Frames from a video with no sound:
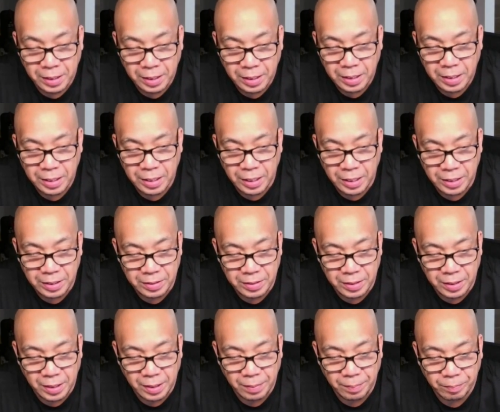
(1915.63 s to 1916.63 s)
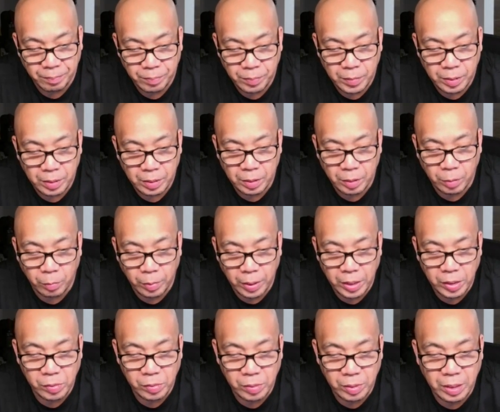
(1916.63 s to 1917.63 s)
And the way
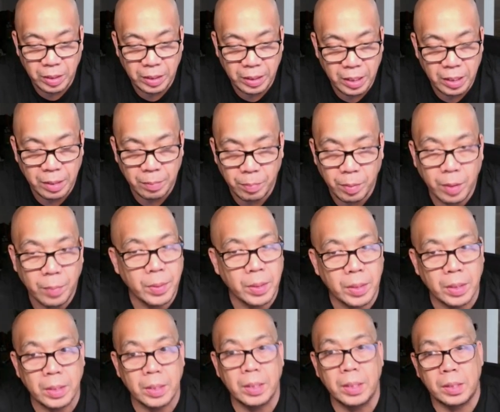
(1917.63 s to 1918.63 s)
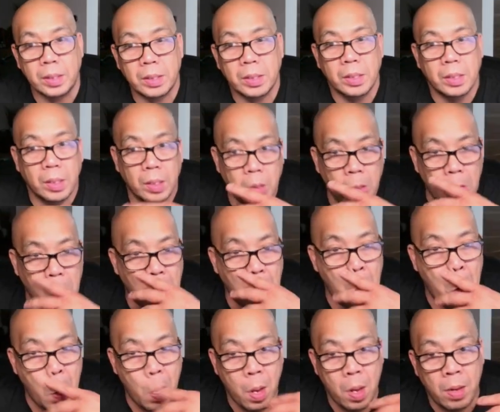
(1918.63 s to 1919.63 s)
you can get a puppy to eat
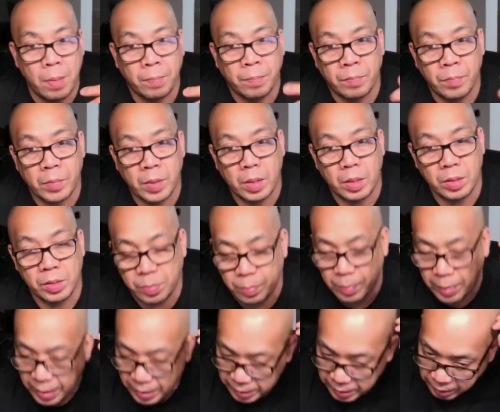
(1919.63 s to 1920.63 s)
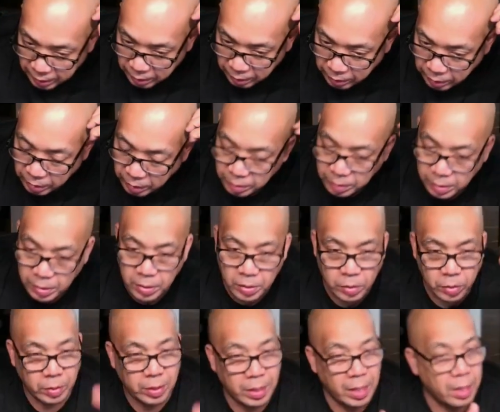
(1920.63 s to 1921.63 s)
is basically
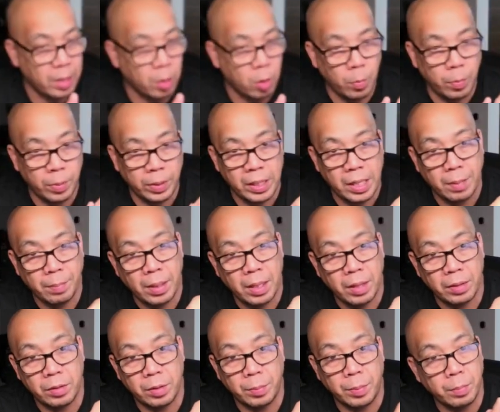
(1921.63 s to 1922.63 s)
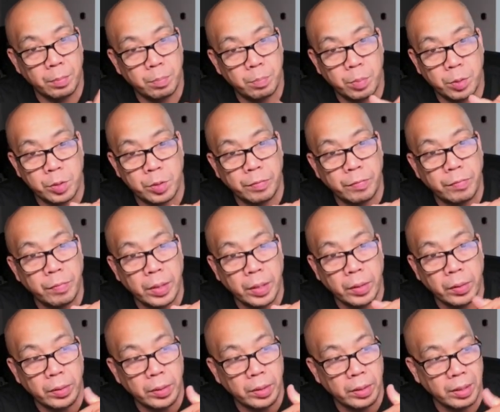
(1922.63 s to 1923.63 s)
you got to open that mouth up and put your
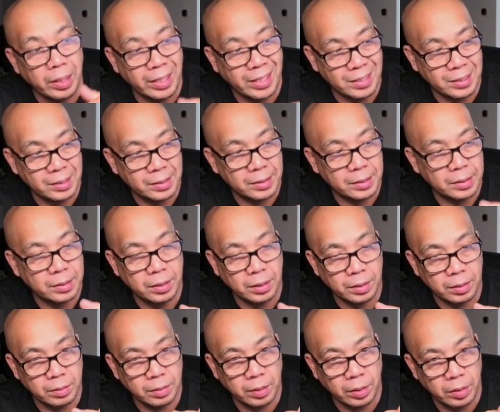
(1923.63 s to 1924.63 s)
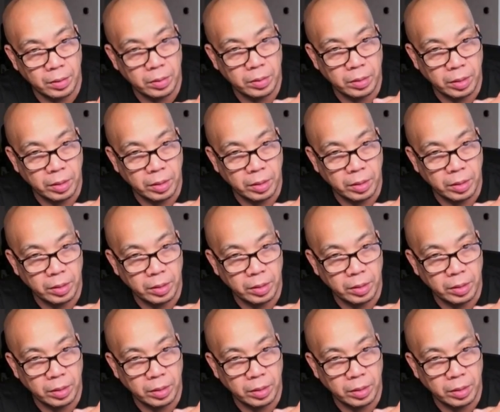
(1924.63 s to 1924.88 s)
finger in there like it's the